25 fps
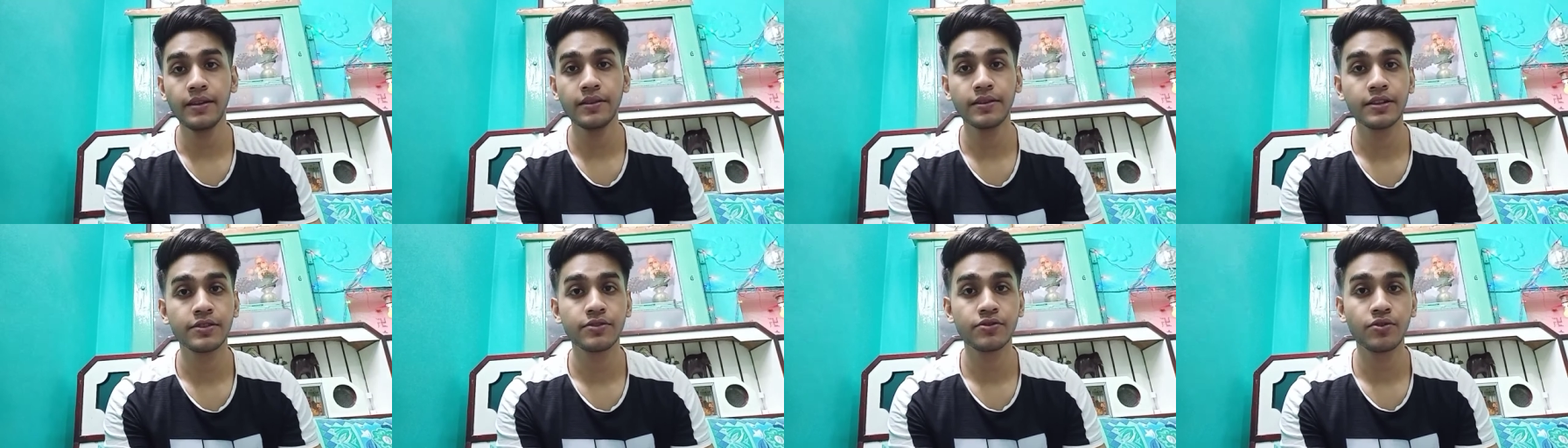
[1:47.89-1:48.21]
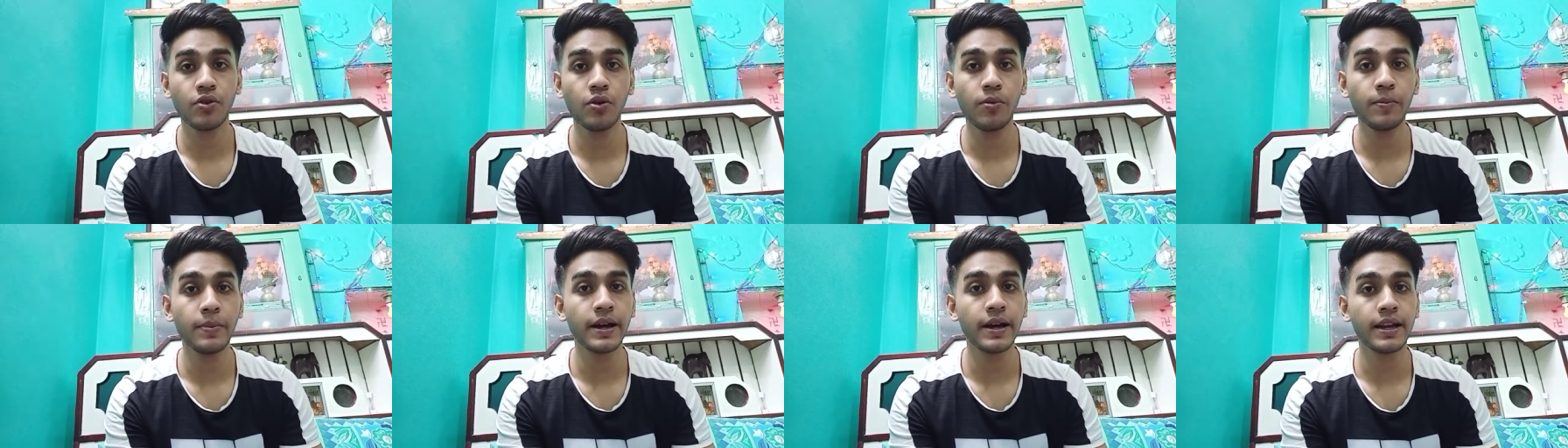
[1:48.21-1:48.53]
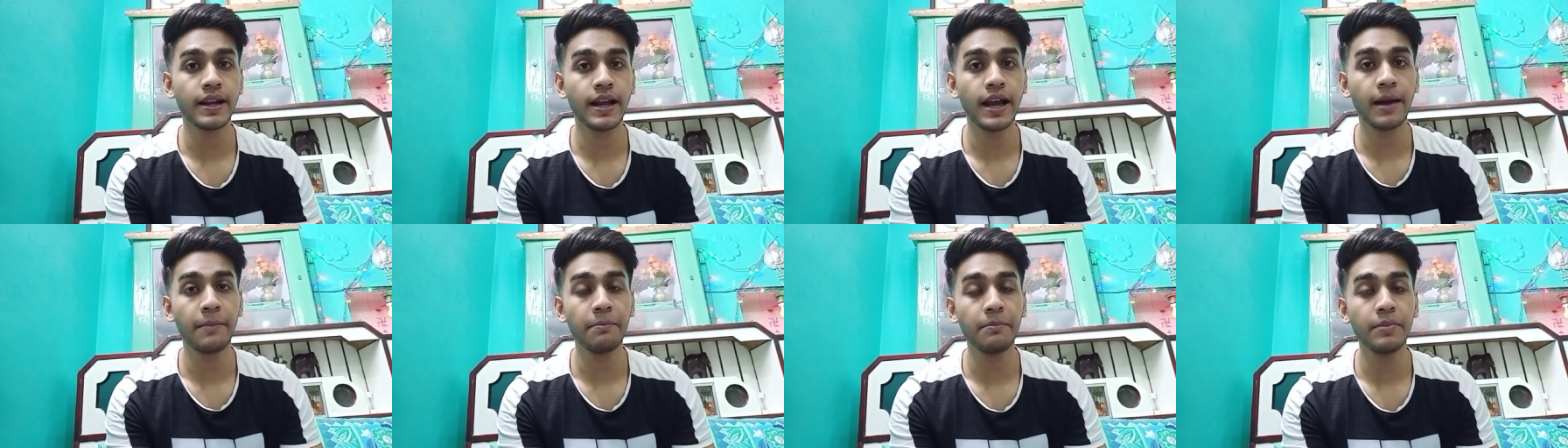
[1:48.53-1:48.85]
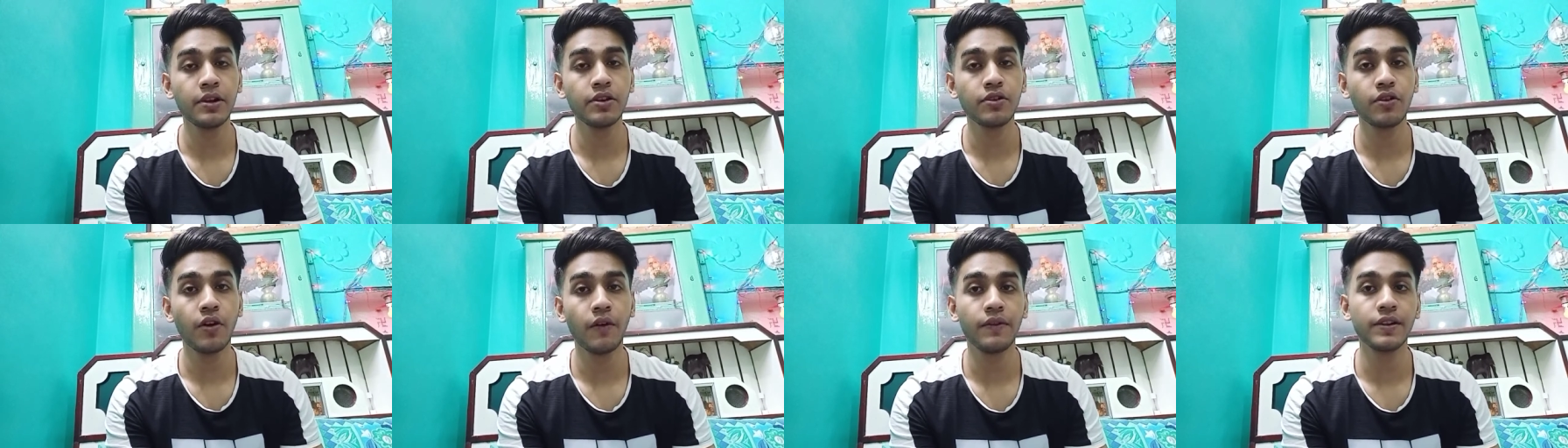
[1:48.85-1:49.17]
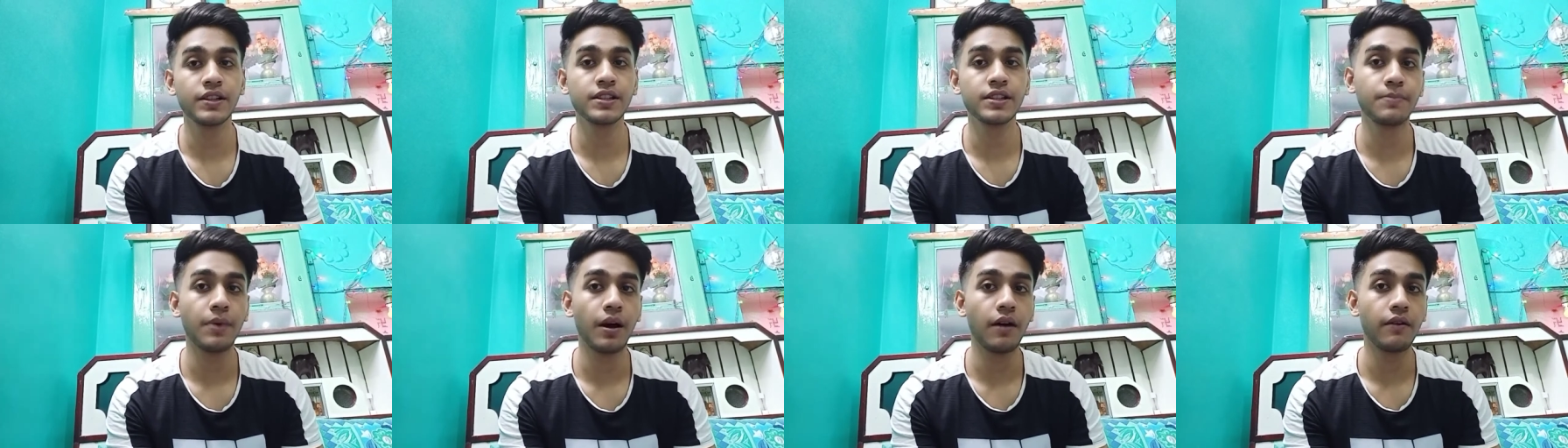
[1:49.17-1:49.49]
the scope and ambit of its
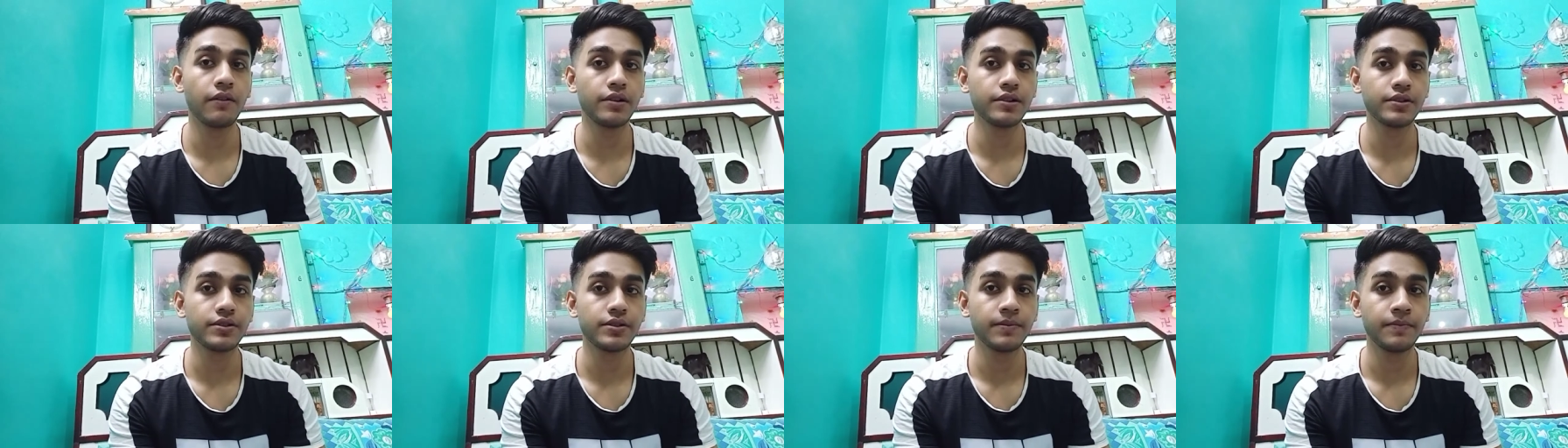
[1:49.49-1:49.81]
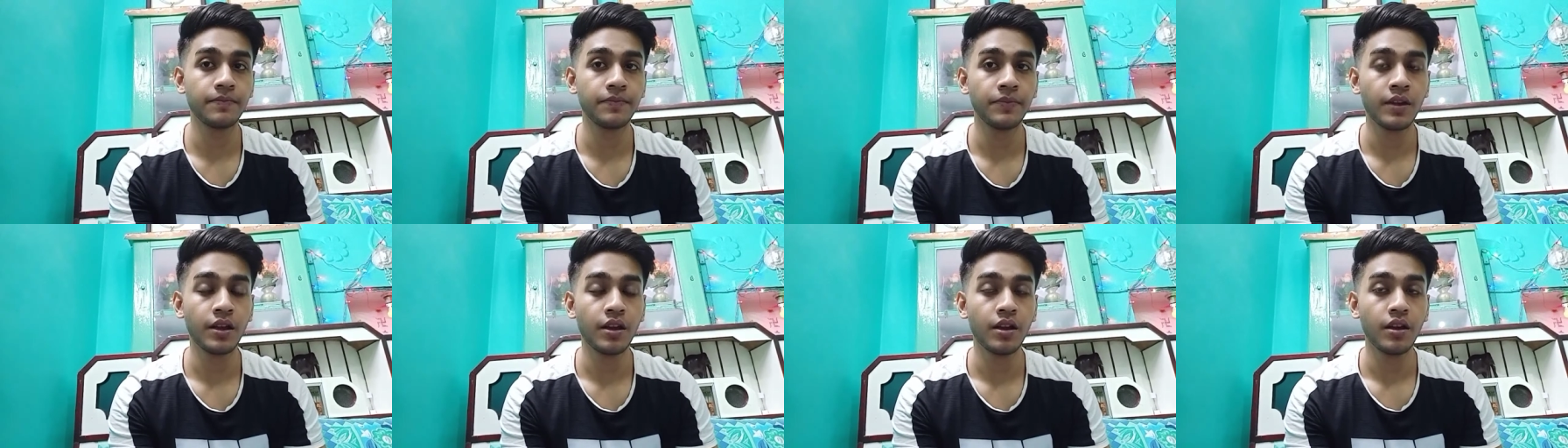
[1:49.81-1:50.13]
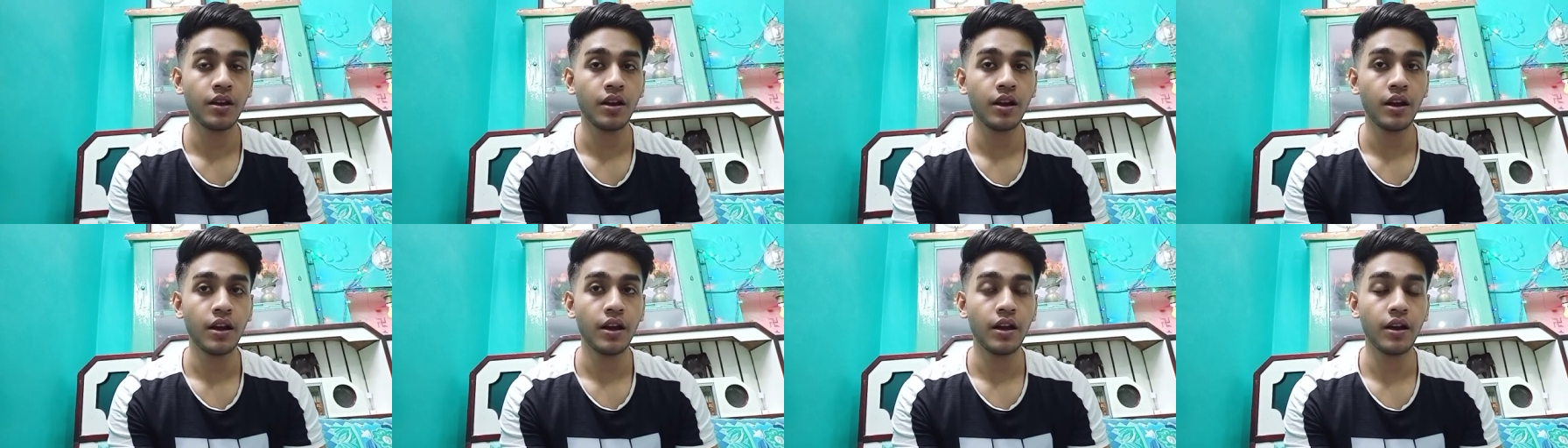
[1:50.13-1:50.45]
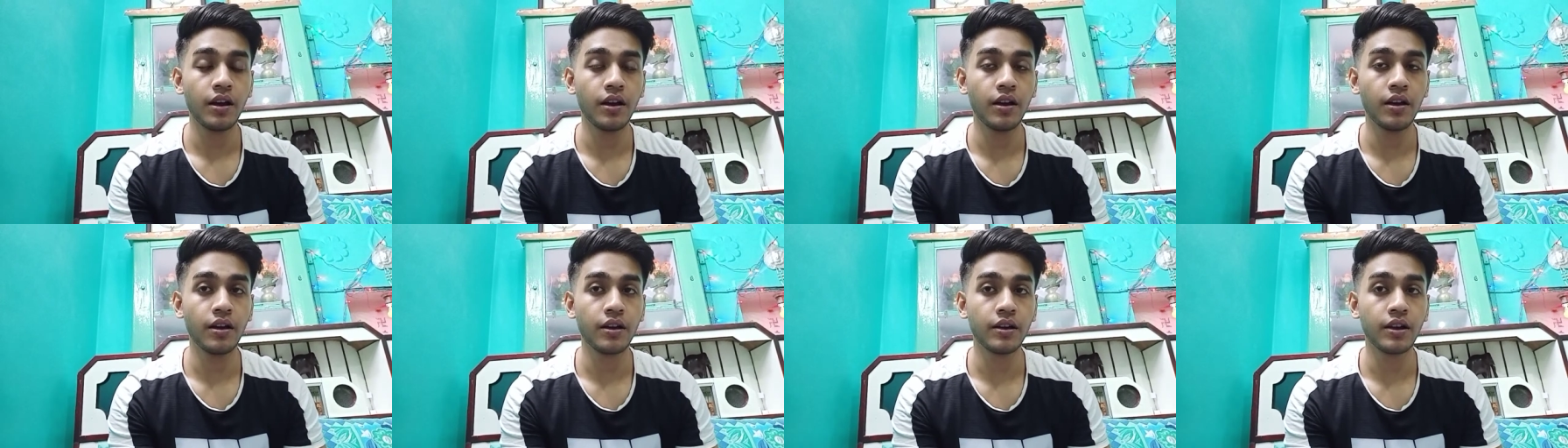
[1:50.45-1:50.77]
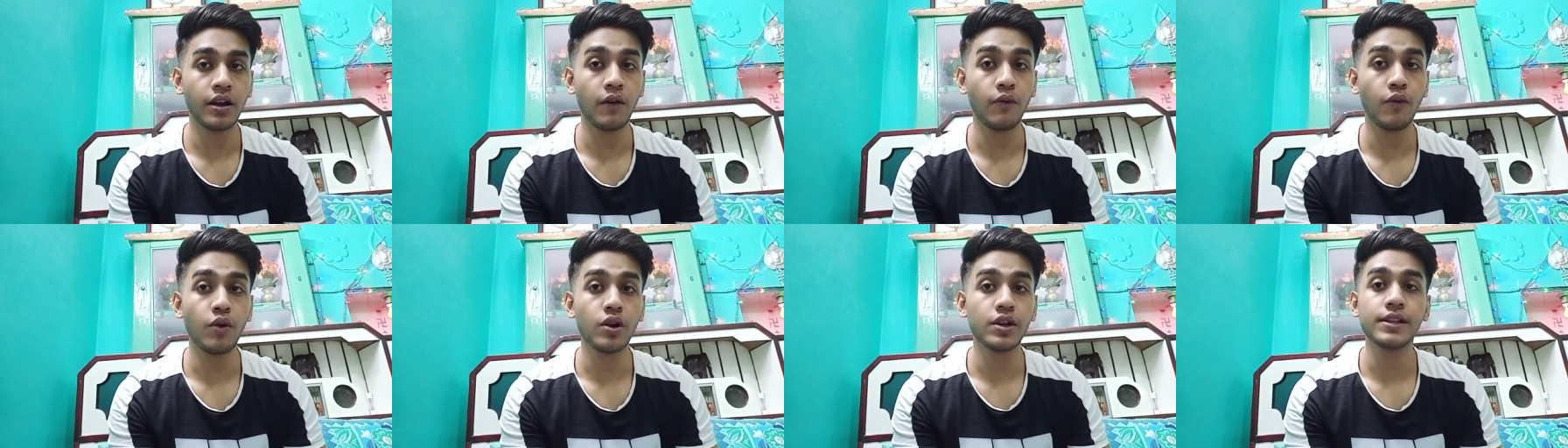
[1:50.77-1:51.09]
powers. Now,
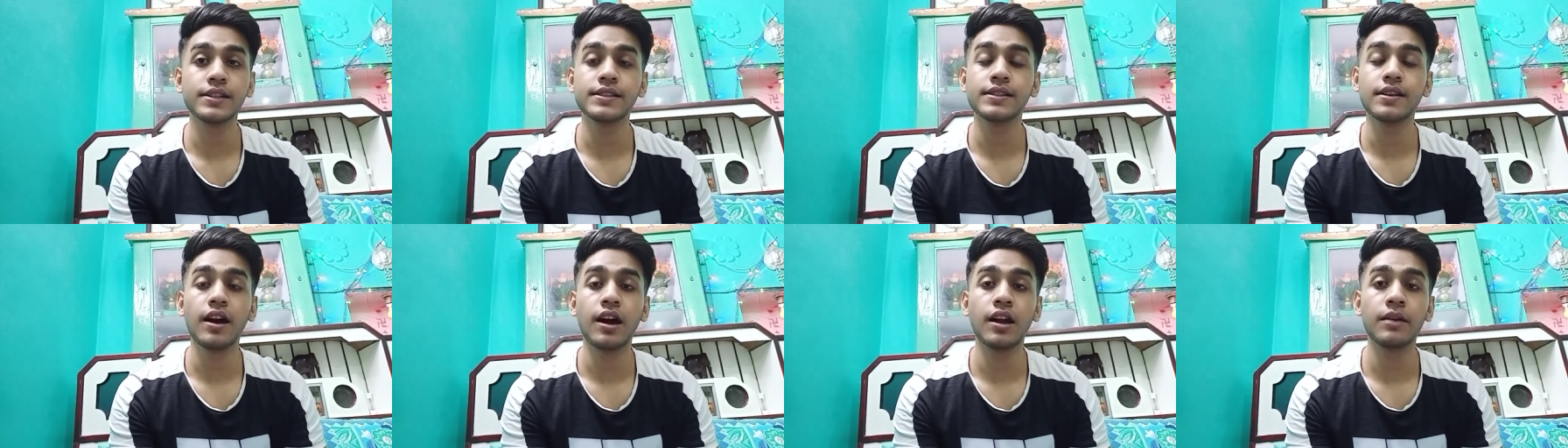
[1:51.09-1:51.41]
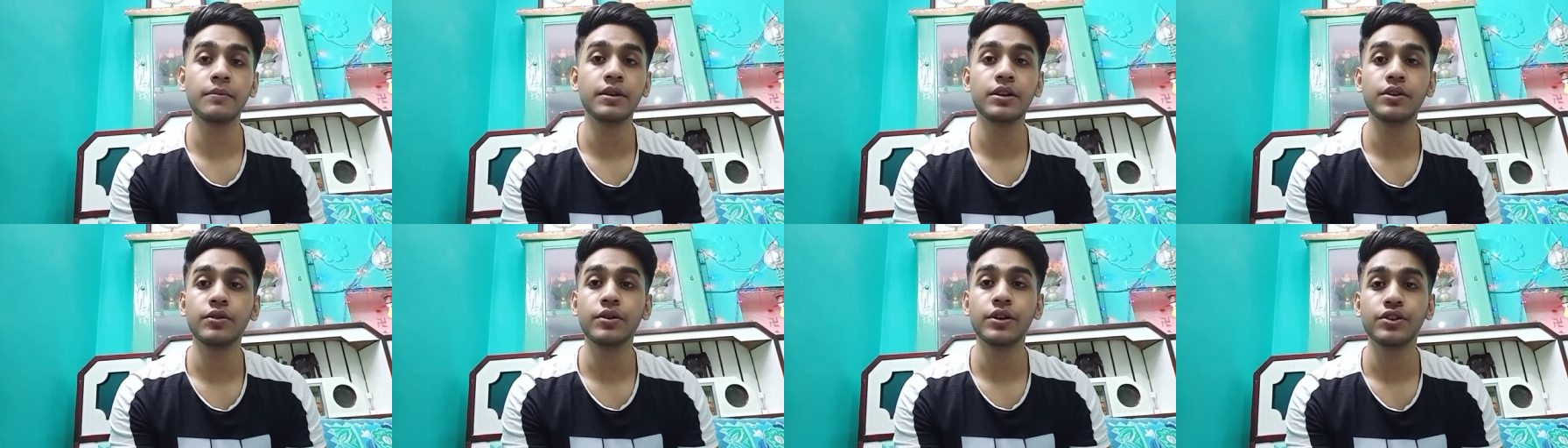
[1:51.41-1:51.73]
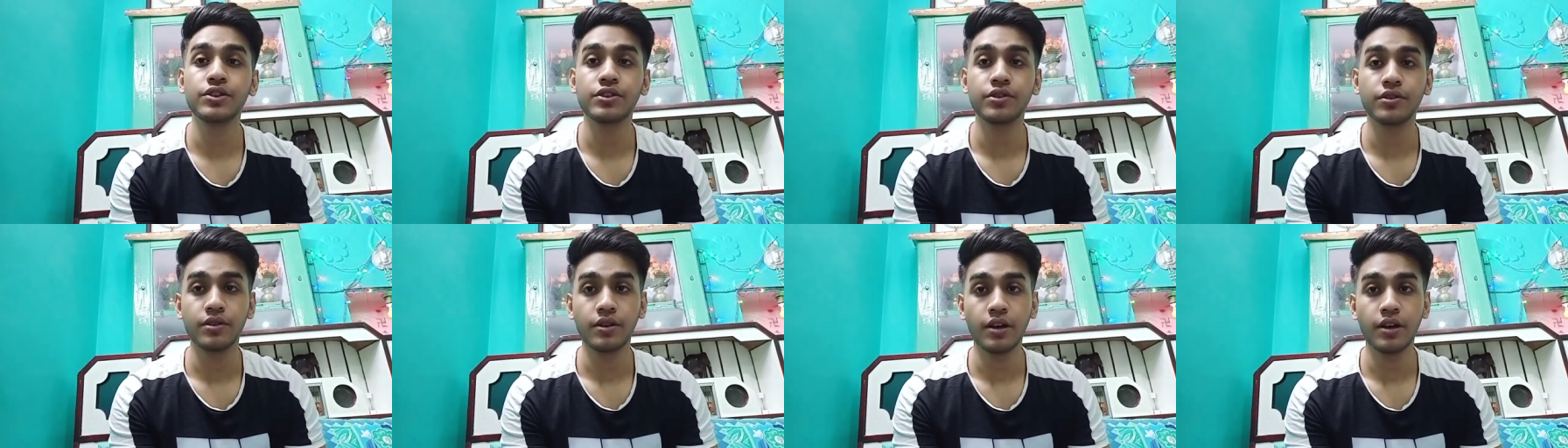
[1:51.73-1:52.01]
what is arbitration?